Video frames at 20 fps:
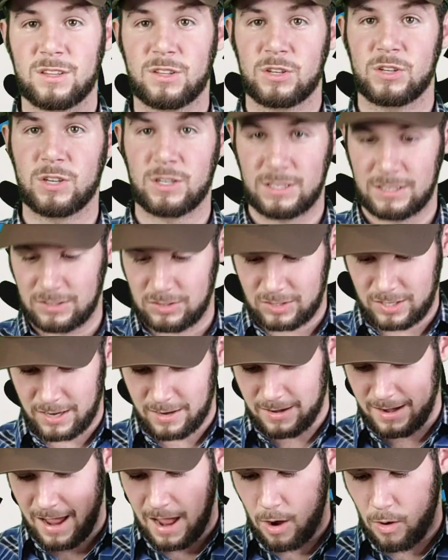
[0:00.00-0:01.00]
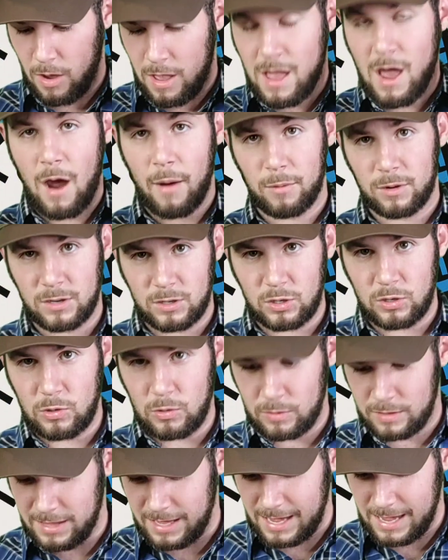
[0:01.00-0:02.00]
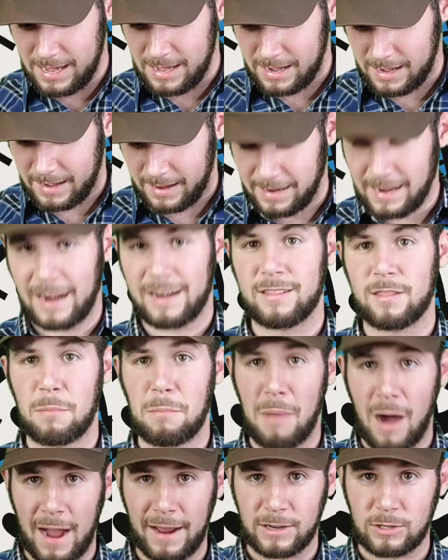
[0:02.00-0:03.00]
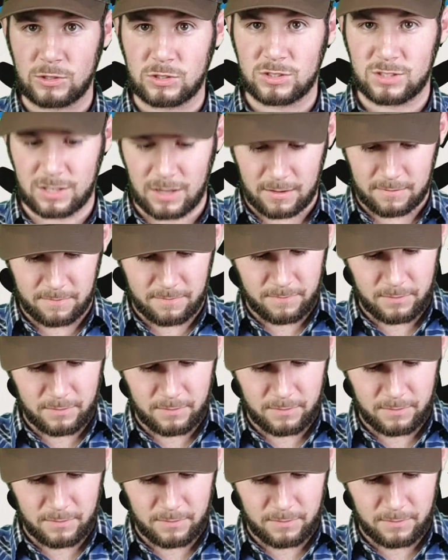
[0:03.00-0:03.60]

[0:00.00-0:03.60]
of the goodies here. Now, I'm going to do the kind of the minor stuff